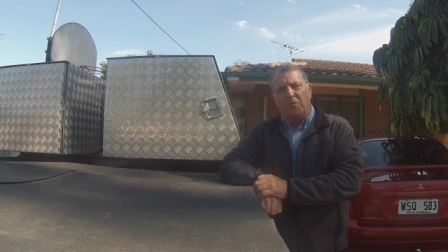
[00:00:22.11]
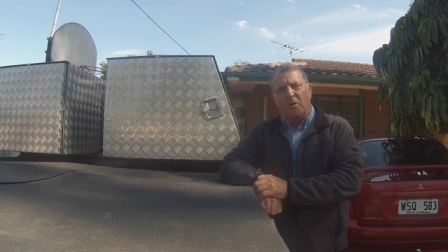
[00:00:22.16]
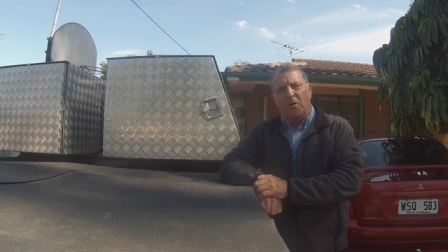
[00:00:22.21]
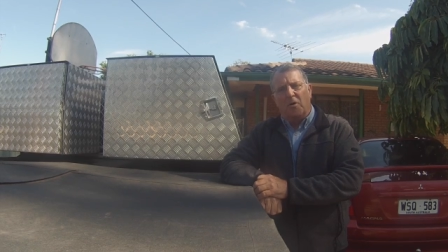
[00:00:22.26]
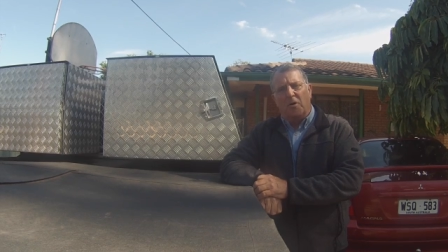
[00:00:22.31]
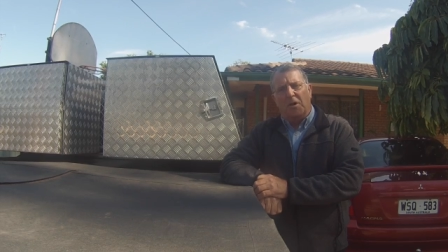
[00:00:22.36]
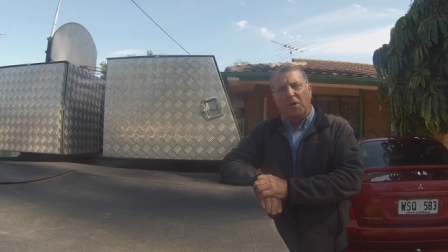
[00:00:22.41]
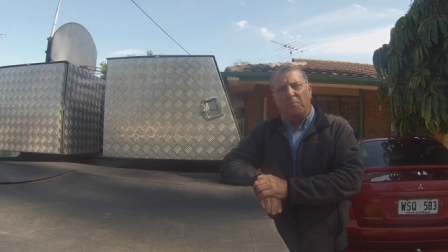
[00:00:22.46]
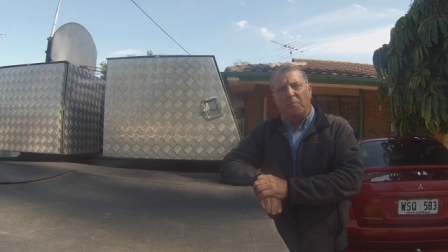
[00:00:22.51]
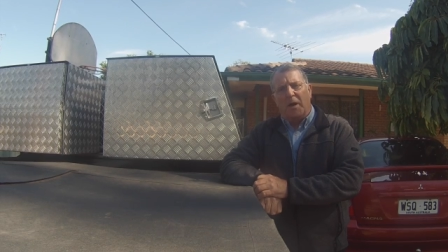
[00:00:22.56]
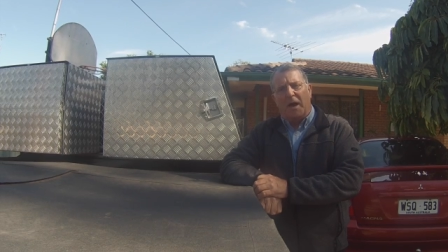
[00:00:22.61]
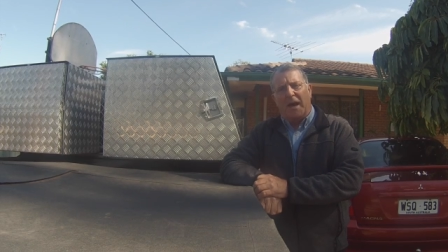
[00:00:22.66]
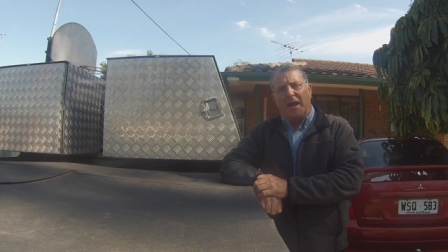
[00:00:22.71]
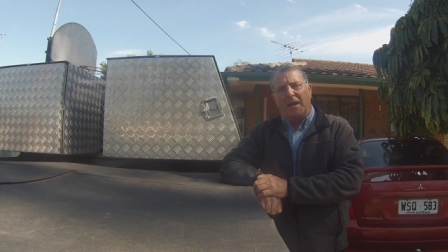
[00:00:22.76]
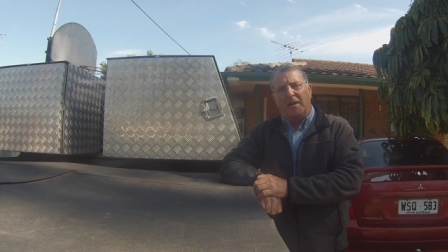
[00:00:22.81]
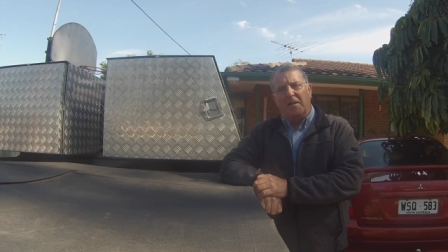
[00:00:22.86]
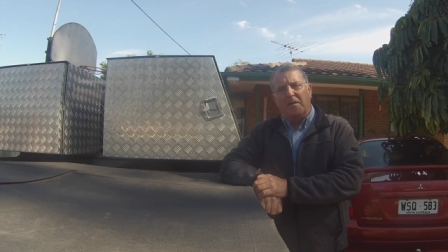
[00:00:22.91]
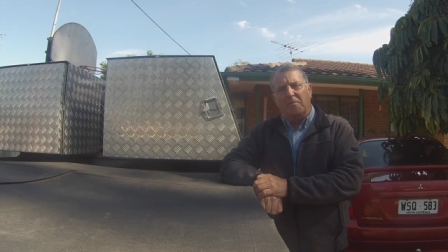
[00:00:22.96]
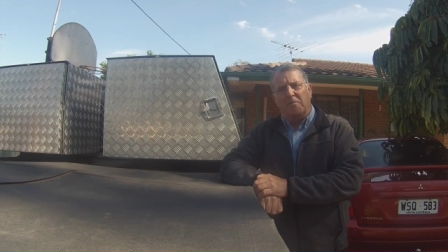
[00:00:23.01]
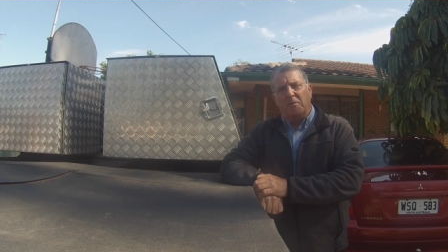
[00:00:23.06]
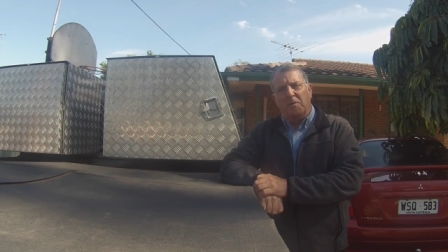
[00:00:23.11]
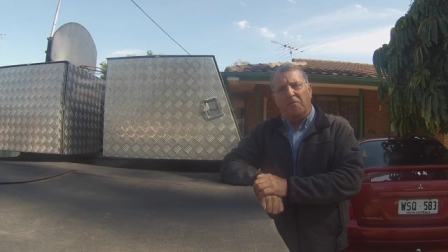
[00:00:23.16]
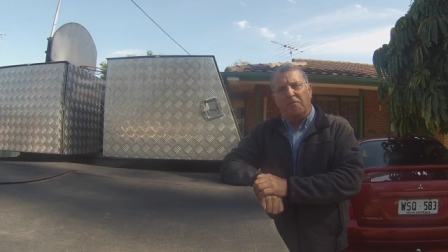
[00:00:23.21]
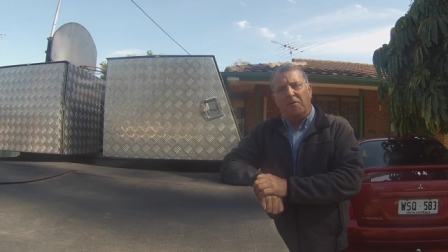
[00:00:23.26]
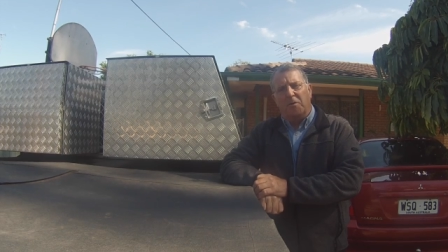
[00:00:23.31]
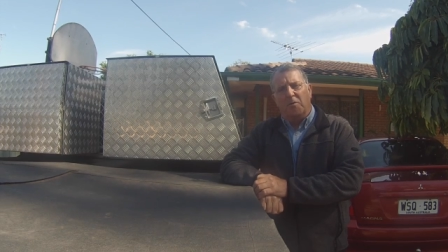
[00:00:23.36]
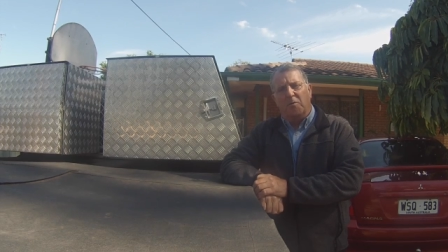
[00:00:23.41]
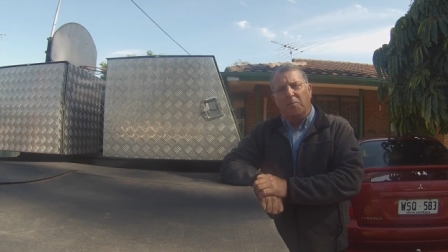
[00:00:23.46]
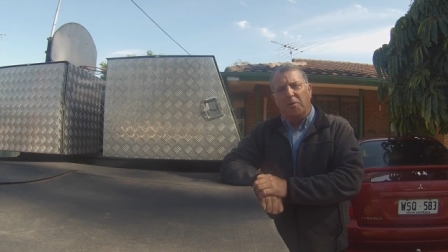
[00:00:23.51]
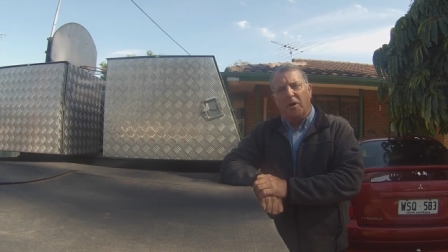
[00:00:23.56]
hurting badly with
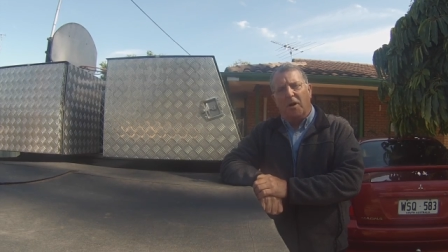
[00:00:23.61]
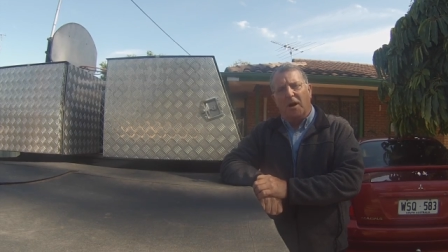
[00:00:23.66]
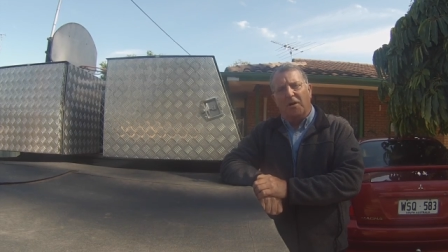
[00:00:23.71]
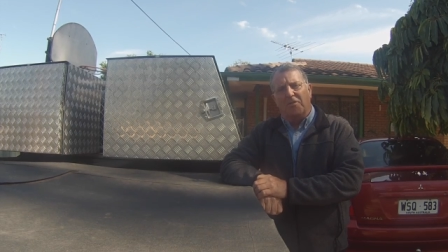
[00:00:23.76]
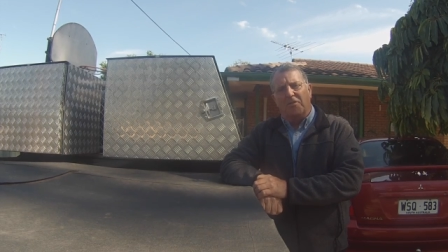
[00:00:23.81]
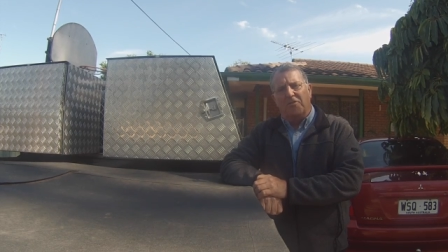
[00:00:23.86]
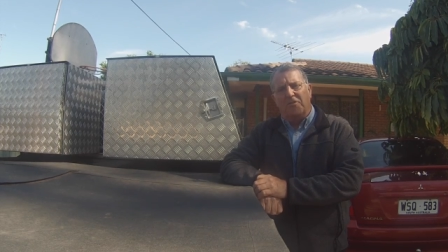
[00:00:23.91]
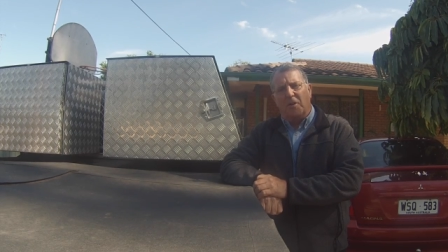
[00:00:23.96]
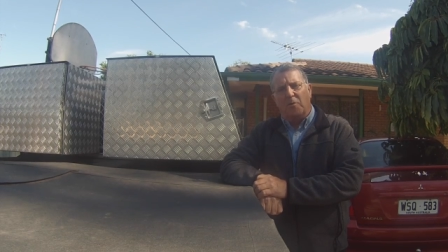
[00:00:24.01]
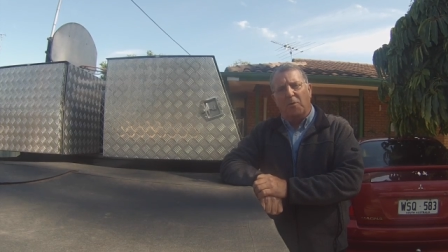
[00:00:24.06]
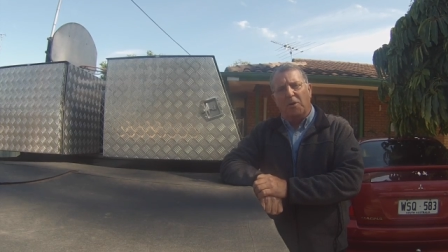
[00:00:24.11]
fuel prices so